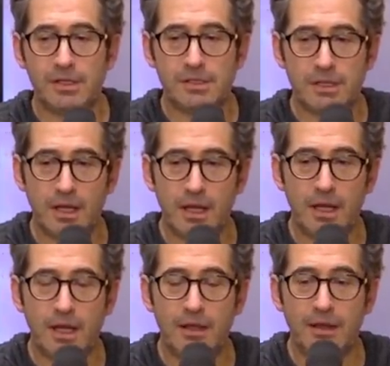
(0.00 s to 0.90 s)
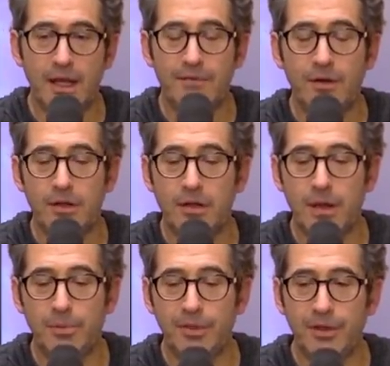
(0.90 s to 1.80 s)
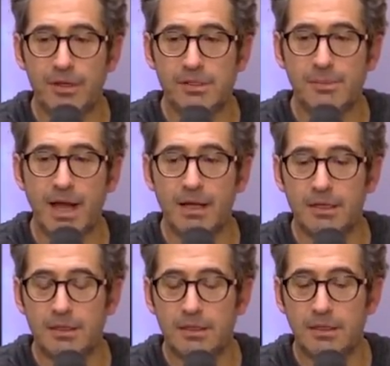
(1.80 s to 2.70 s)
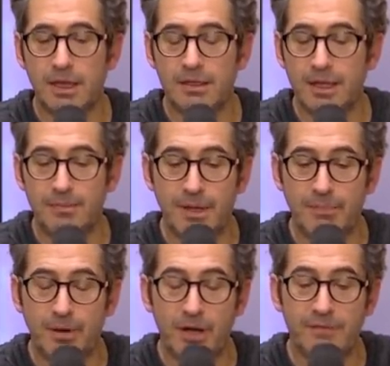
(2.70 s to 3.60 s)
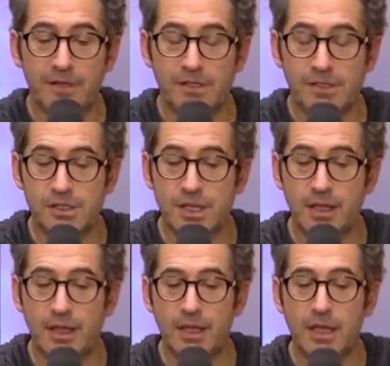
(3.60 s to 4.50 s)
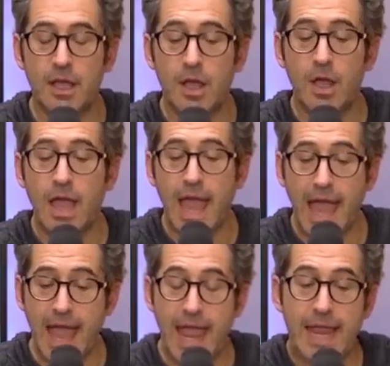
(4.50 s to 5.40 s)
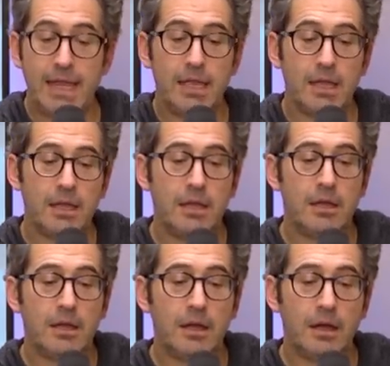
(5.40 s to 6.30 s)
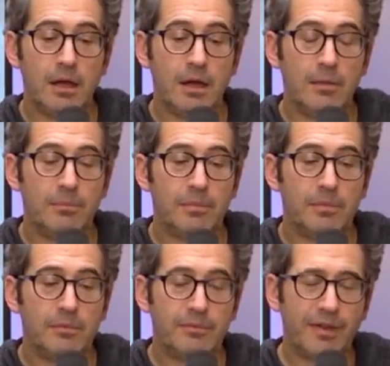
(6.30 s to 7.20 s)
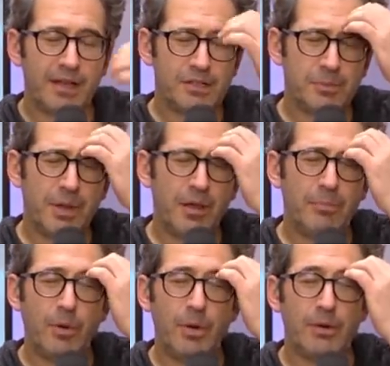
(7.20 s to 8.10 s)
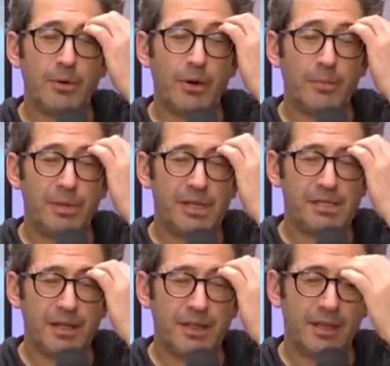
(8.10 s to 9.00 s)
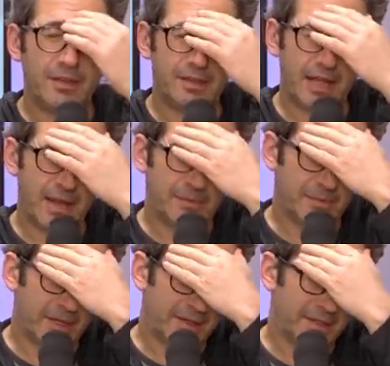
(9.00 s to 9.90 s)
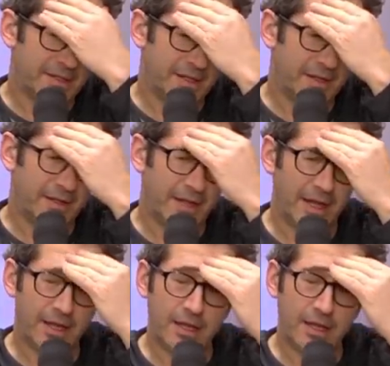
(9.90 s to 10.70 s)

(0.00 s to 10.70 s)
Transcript: I can't explain I, have heard a it's couple a of theories about it. That, that that part of it is just that, like, a, um, in fact, Jamelle Bouie wrote a piece I think in the Times about this the other day.